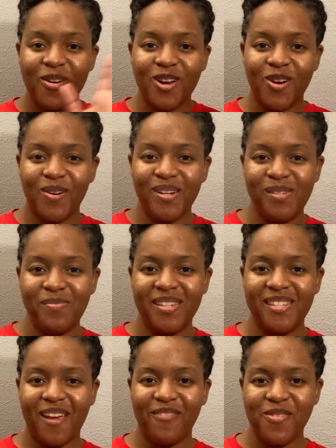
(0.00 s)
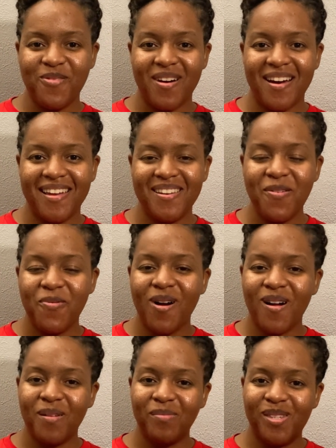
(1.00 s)
Christmas, everyone.
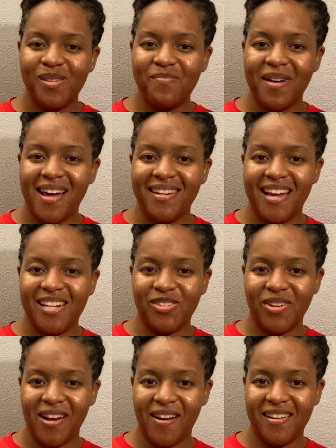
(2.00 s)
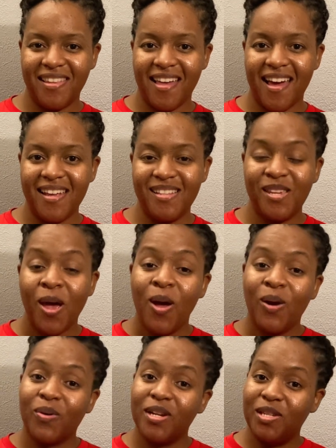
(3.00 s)
Welcome to My Natural Hair Delights,
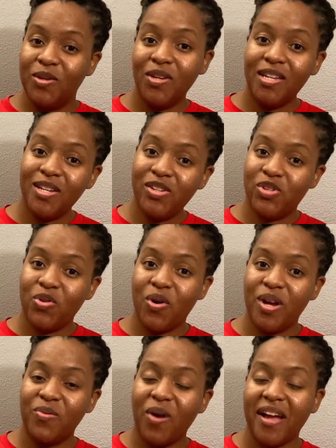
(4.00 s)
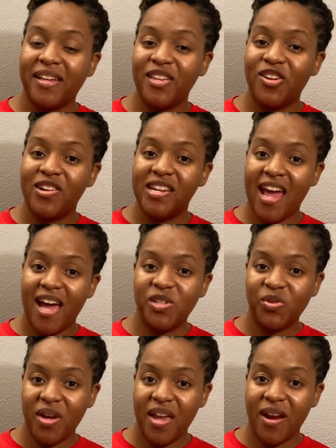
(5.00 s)
where you can enjoy rocking your
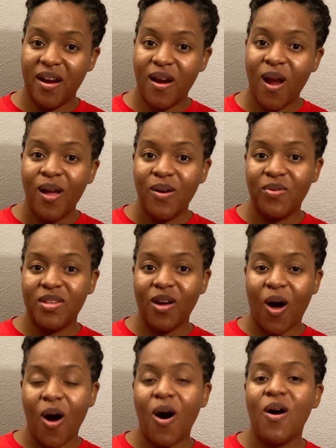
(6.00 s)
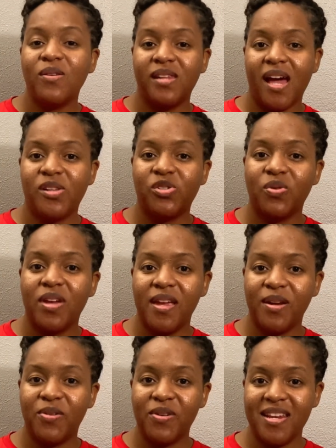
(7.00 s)
natural hair with all natural
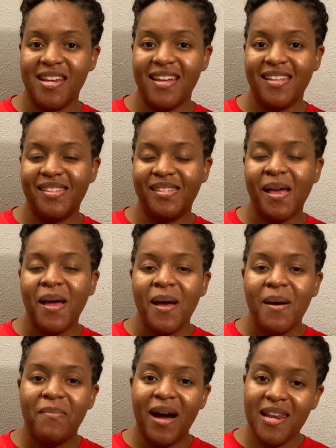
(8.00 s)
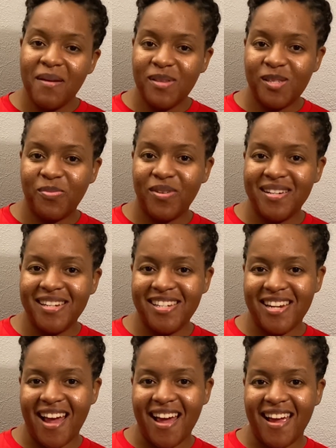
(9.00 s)
ingredients. My name is Brittany
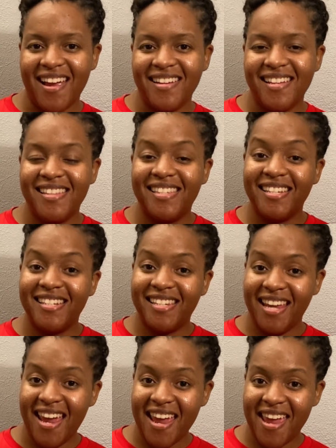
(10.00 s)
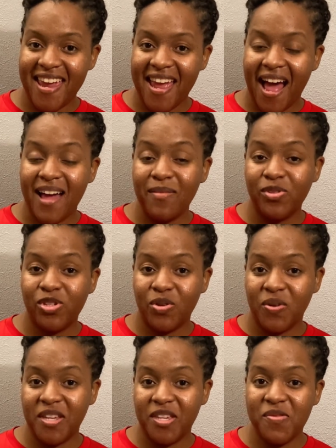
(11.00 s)
Shine, and today I'm
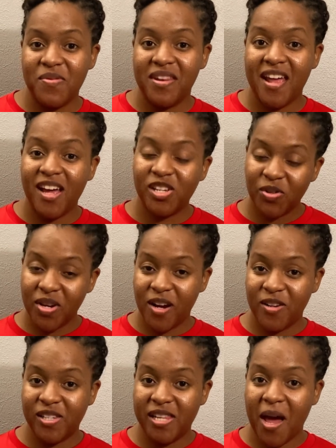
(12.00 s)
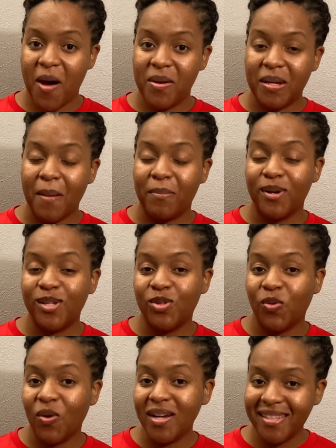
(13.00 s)
showing you natural hairstyle number
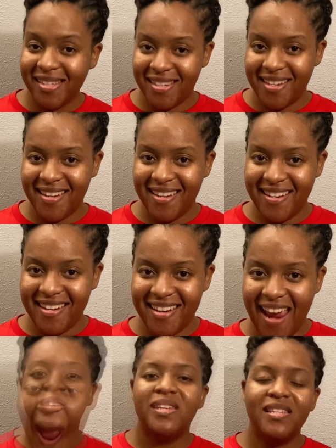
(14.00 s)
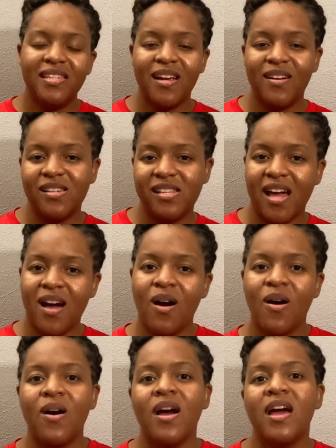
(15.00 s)
20. This
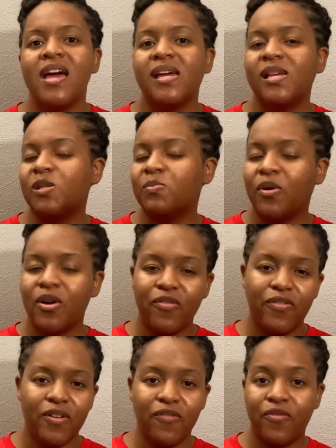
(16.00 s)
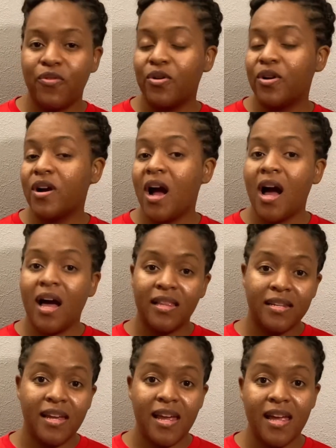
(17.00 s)
hairstyle is perfect for
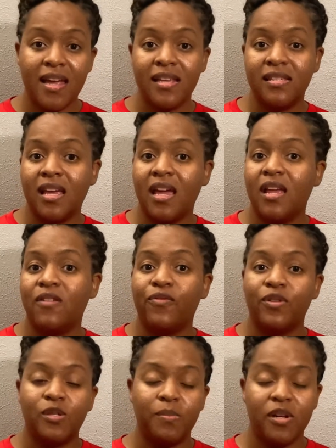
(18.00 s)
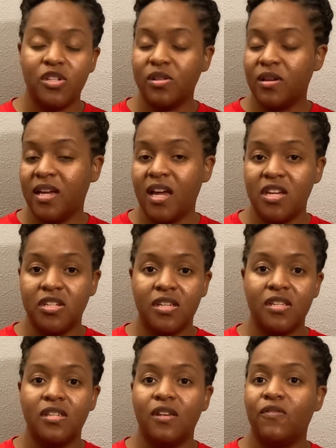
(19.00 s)
holidays and for special
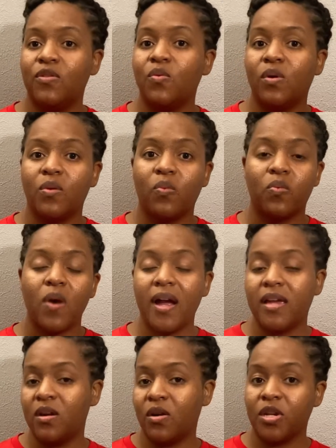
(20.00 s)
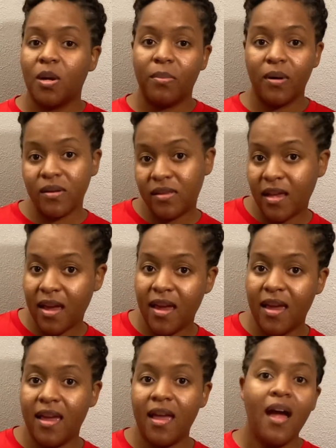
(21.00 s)
occasions. If you want to rock it on your
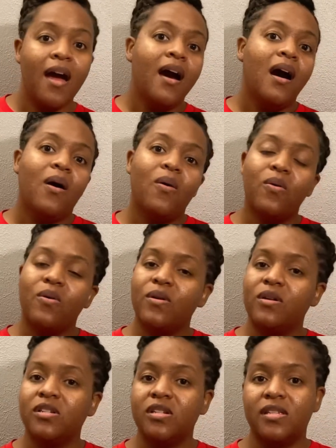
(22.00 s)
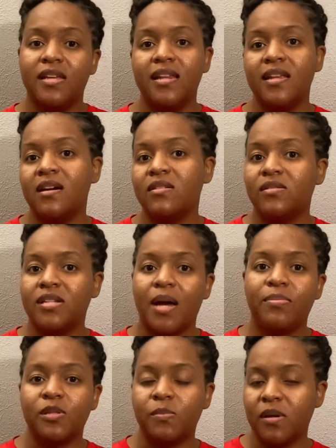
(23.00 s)
birthday or just any other
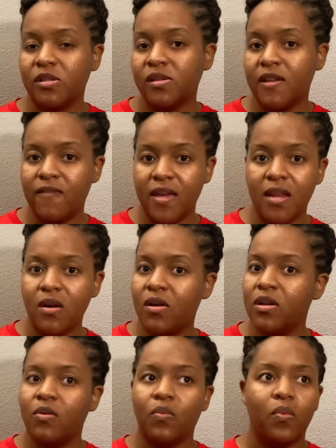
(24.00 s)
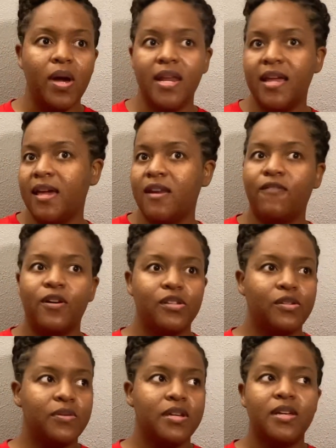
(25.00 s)
type of special event, on your wedding
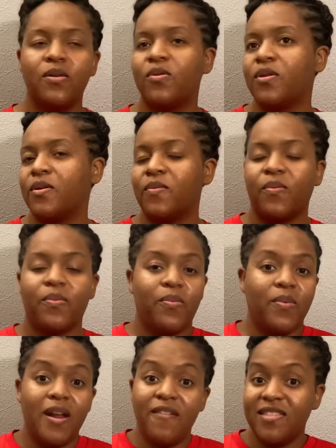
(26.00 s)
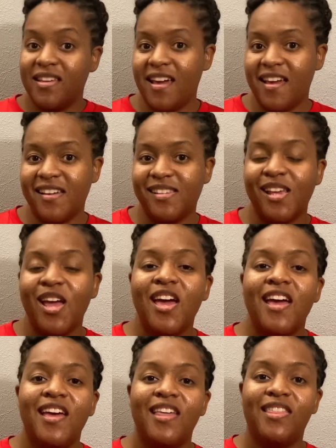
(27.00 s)
anniversary or whatever the case,
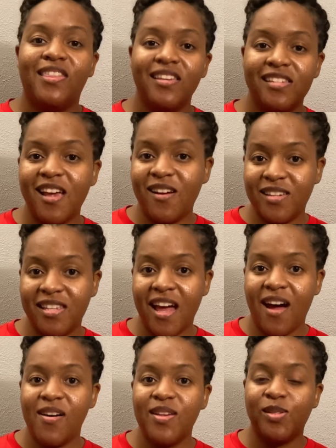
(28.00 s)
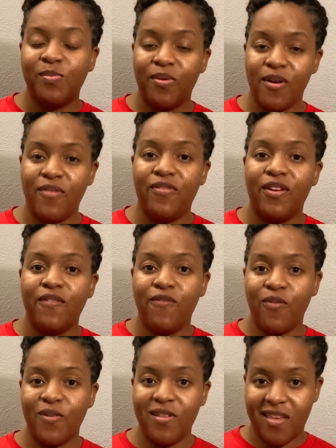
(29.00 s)
this hairstyle is perfect
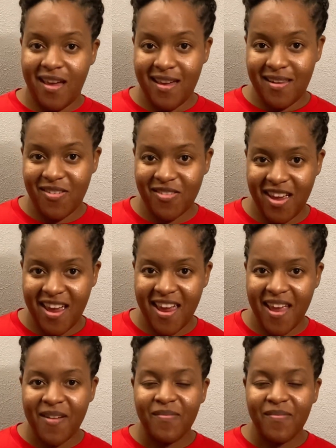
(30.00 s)
for that, okay?